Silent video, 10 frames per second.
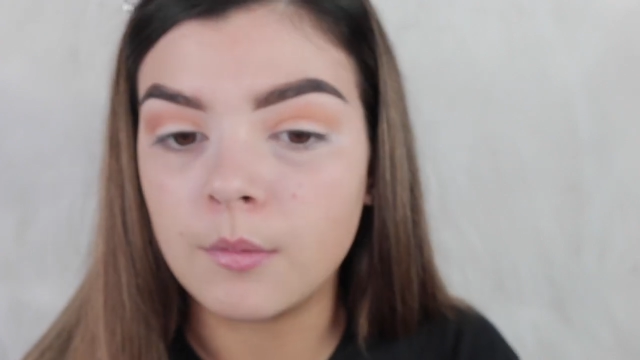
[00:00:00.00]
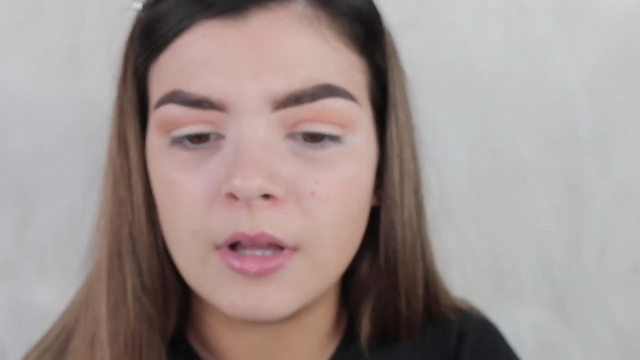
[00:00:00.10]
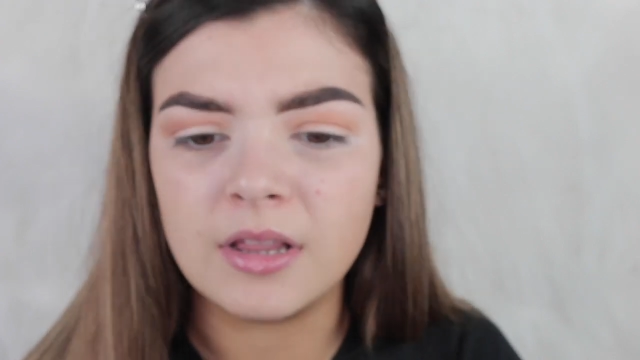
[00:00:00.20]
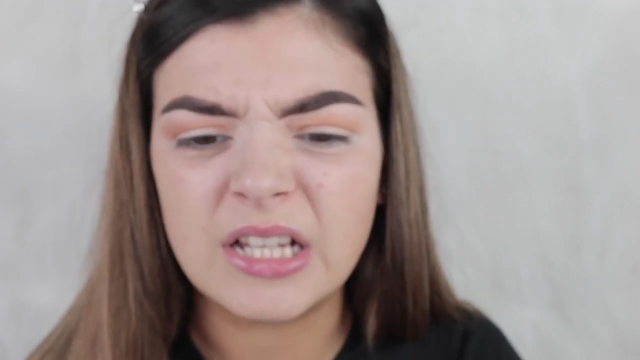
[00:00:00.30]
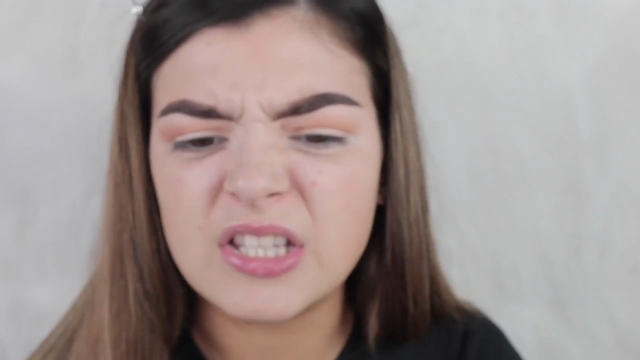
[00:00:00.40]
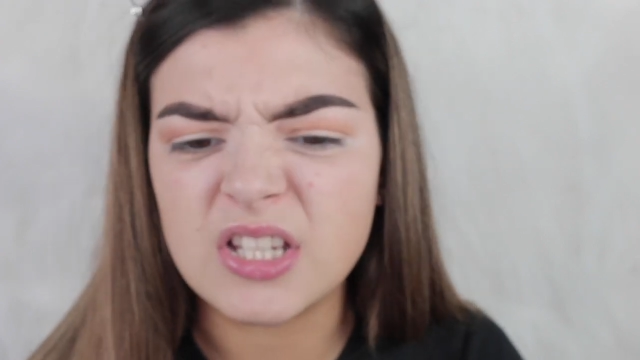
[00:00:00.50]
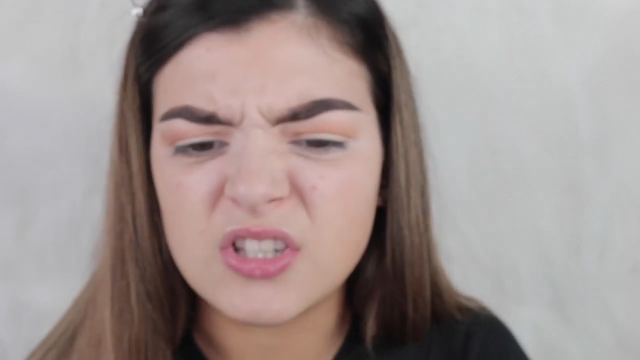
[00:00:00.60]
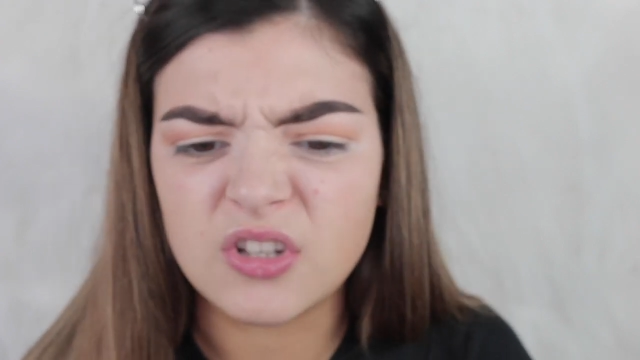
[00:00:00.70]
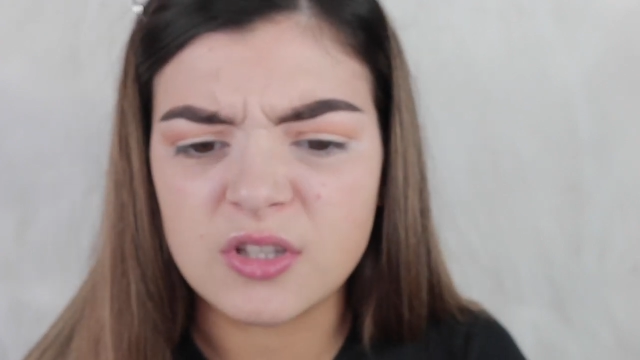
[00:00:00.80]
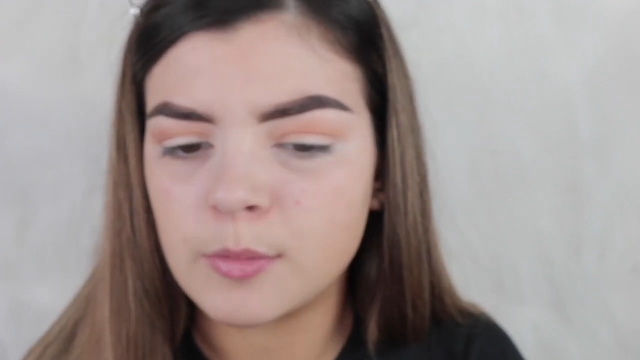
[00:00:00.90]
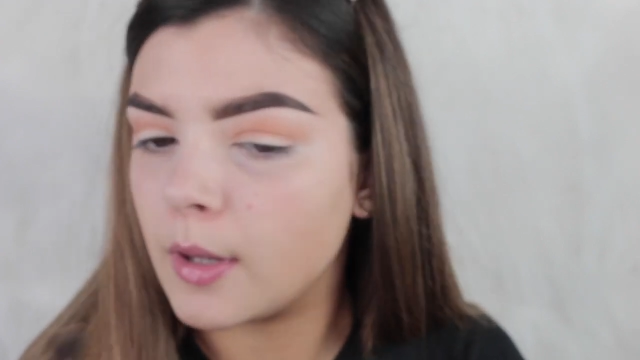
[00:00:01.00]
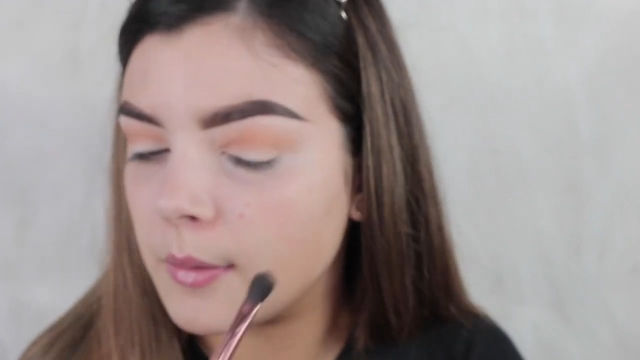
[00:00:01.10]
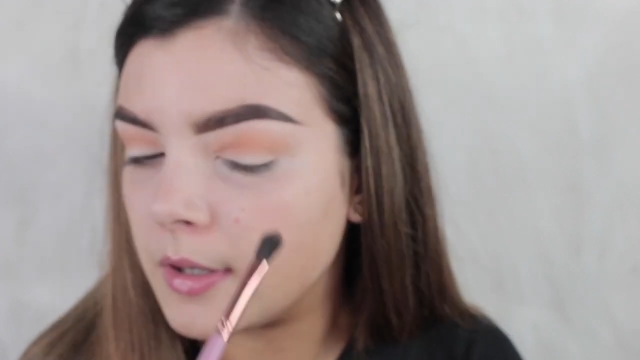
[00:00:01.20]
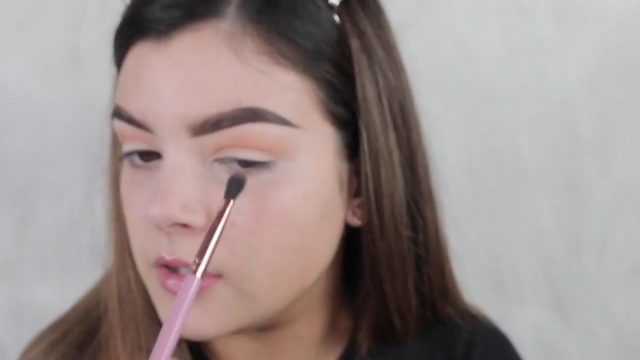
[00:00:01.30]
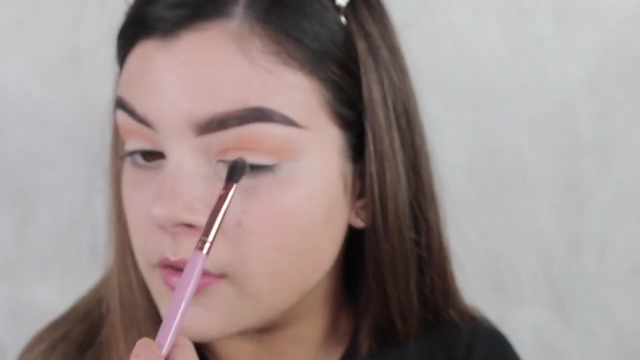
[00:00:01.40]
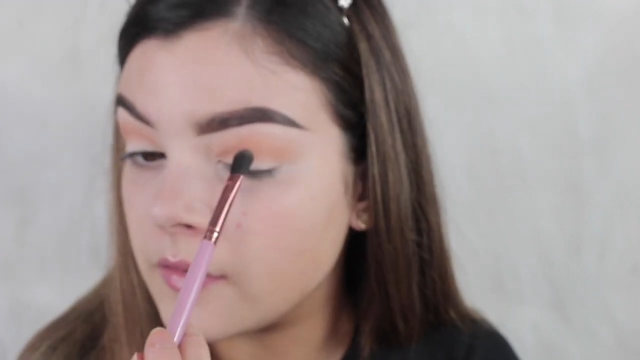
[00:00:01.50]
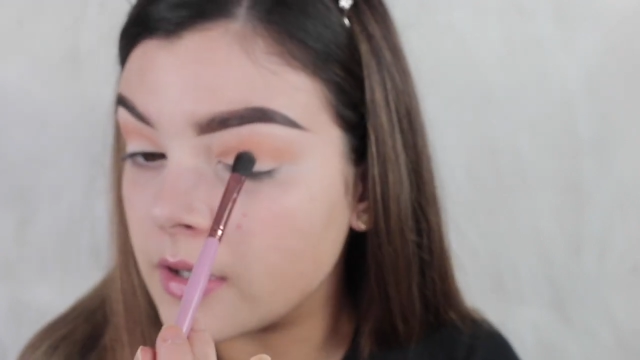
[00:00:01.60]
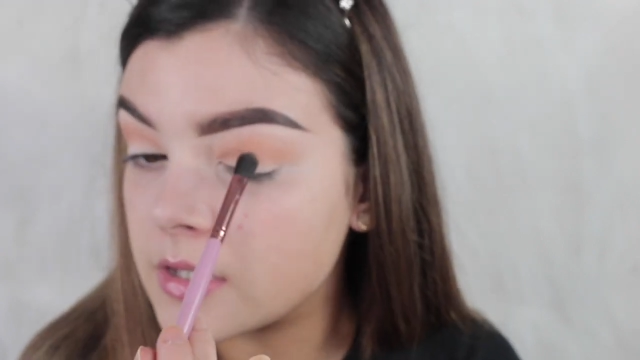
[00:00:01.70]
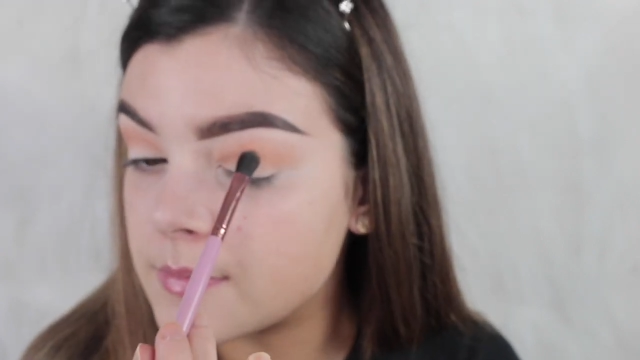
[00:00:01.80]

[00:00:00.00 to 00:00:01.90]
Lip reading: but at least it shows up that way on your face.